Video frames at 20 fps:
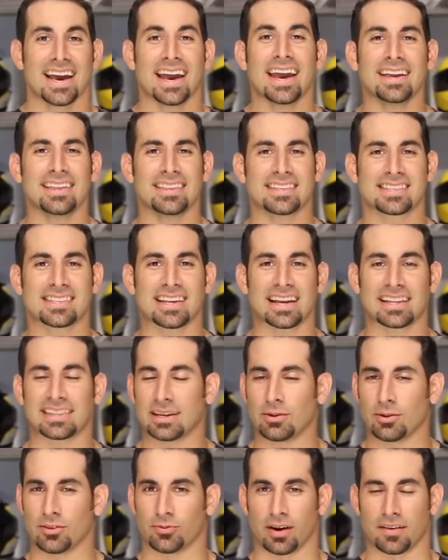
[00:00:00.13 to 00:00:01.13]
Hey, this is
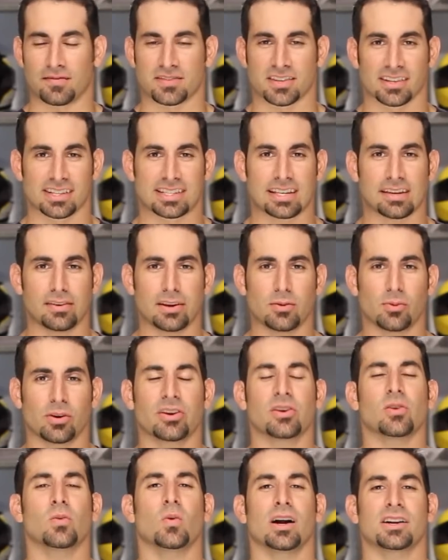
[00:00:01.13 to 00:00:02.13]
Anthony with RevZilla TV, where
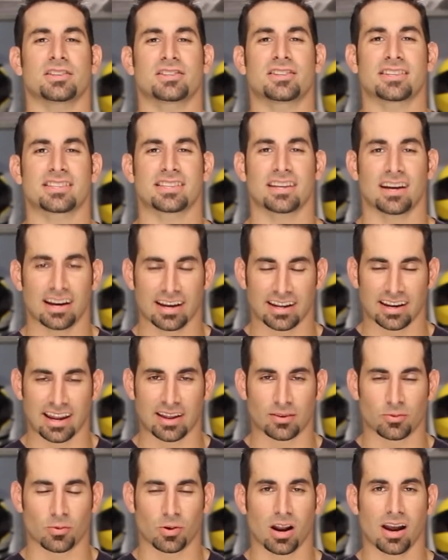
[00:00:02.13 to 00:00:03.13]
you can watch, decide,
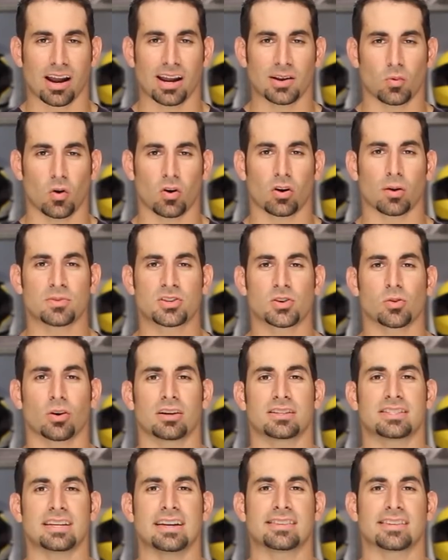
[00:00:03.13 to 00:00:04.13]
and ride. Welcome to
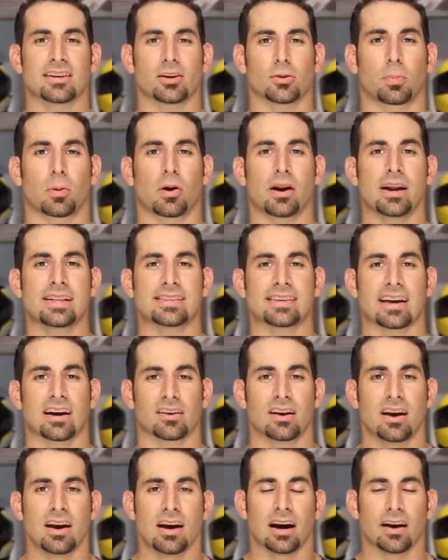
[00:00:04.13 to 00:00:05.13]
our detailed
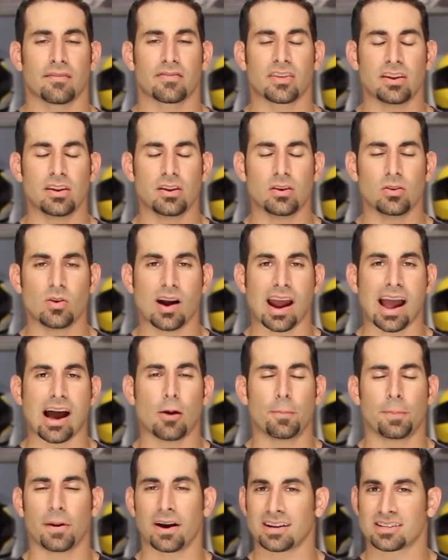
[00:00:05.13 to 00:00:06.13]
breakdown of the new
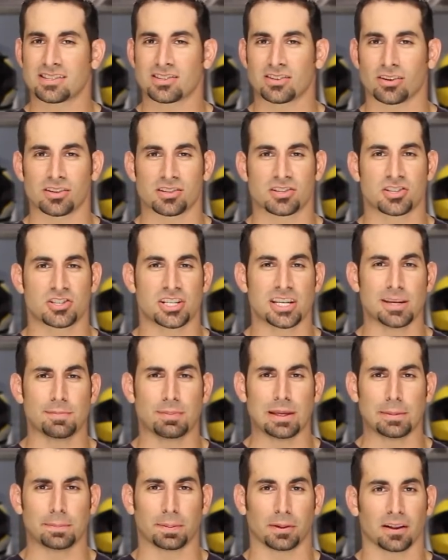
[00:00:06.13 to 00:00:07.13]
Alpinestars
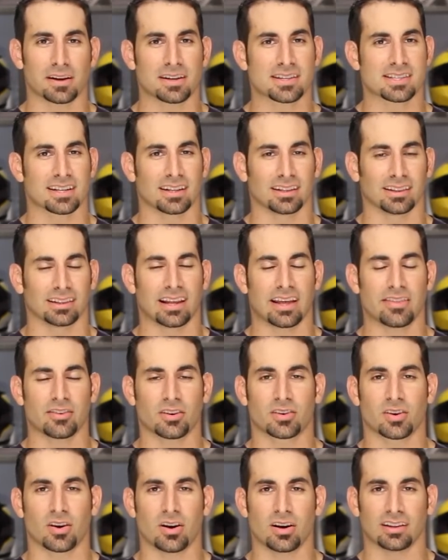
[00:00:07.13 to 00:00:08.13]
GP Plus leather
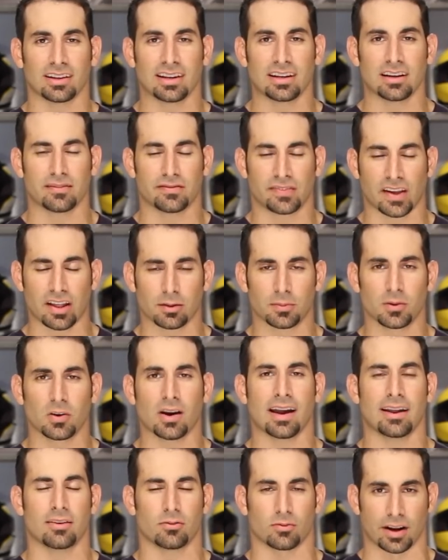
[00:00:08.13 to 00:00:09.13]
gauntlet
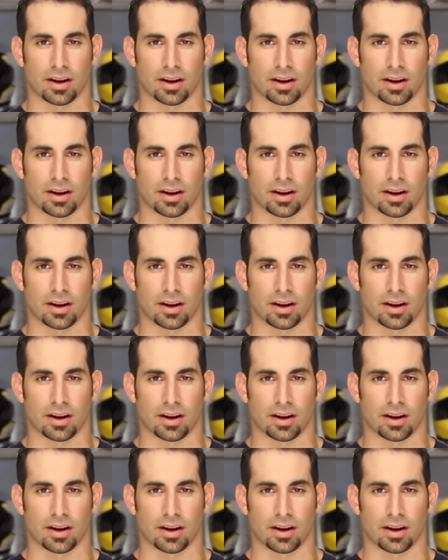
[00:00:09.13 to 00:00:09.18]
available at